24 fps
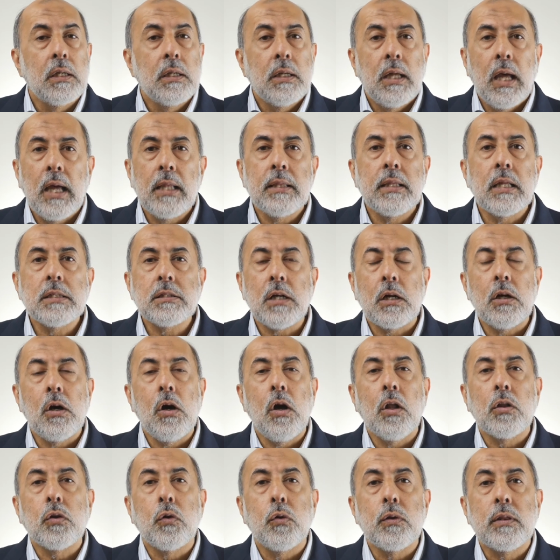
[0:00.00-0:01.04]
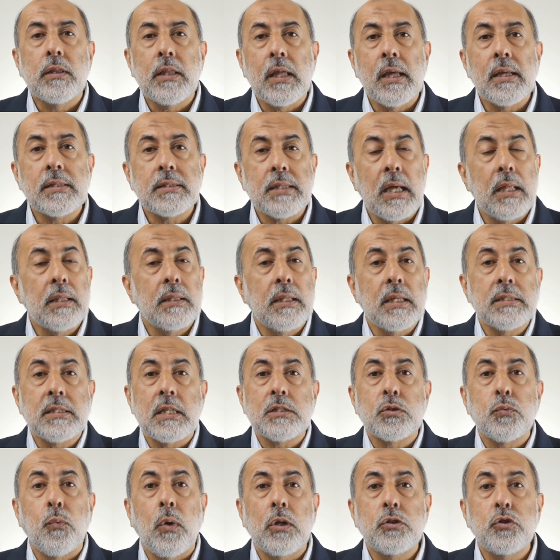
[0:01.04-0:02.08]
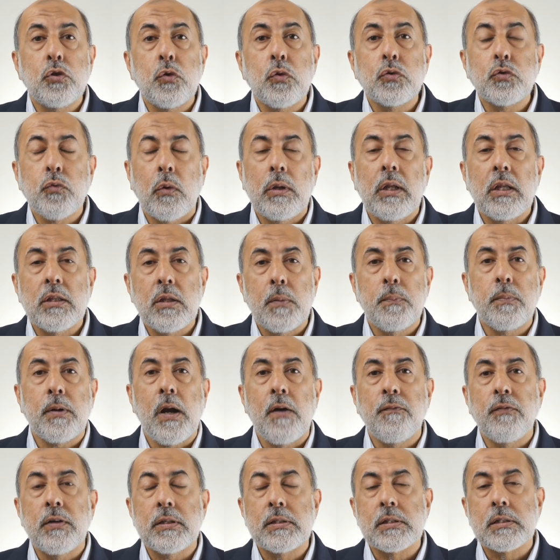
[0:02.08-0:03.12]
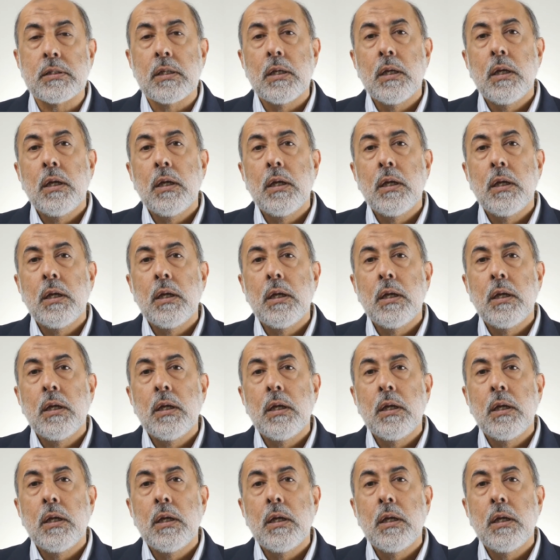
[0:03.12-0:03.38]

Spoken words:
And these are all good things, and this is what usually the prophets